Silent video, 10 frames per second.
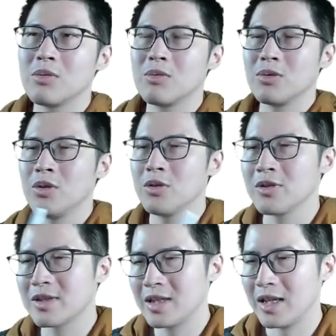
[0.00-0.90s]

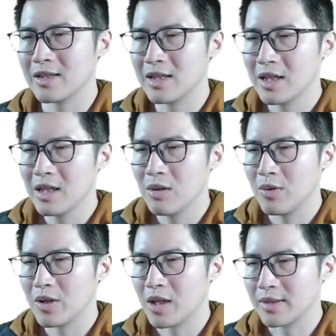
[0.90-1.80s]
use these what
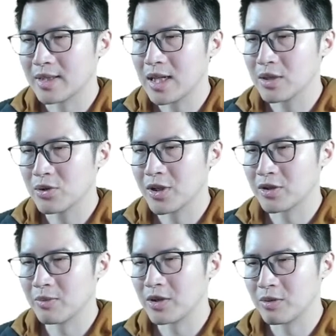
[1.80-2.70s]
we call scheduled
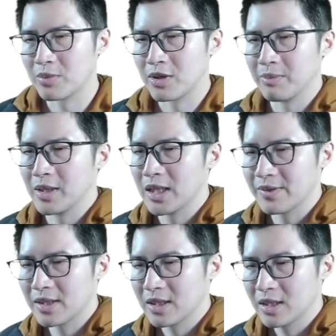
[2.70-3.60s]
transformation
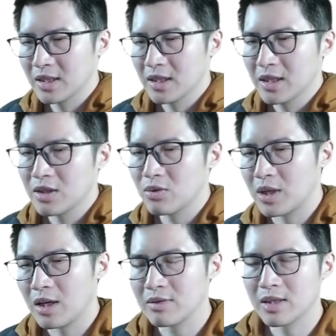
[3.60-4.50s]
primitives to
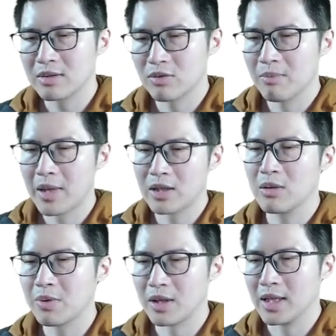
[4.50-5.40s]
allow us to
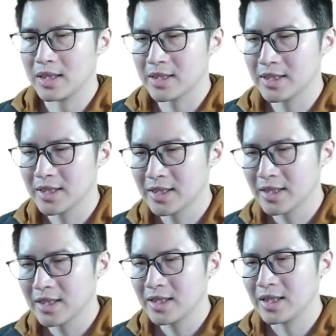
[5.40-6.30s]
manipulate
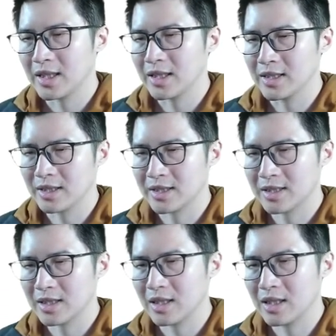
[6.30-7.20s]
this
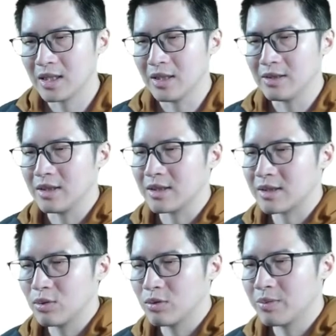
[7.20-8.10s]

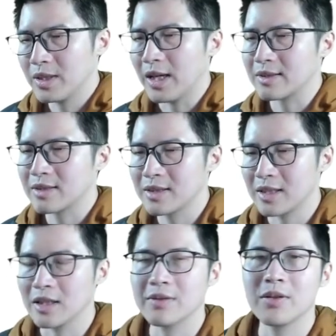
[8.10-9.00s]
loop nest
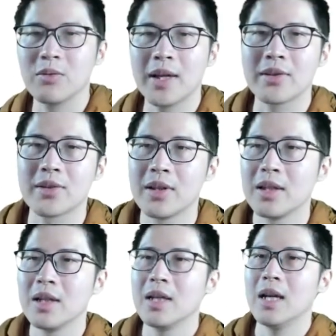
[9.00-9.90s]
in different ways.
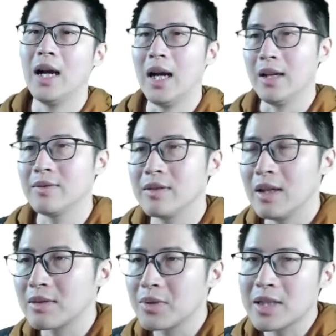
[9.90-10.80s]
As
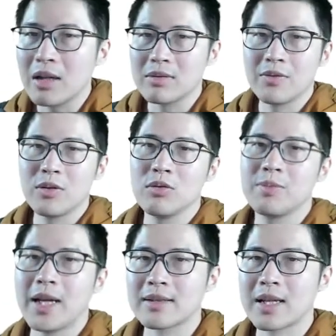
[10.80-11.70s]
a result, different loop
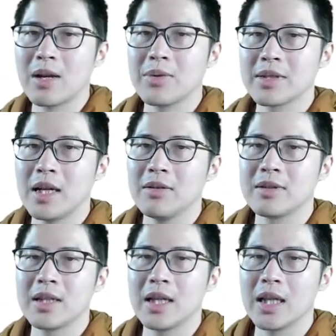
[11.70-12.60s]
nests can result
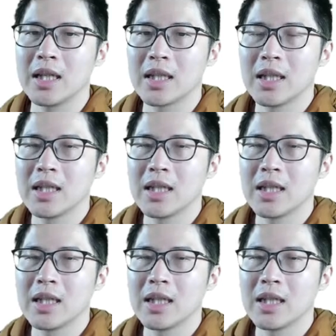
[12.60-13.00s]
in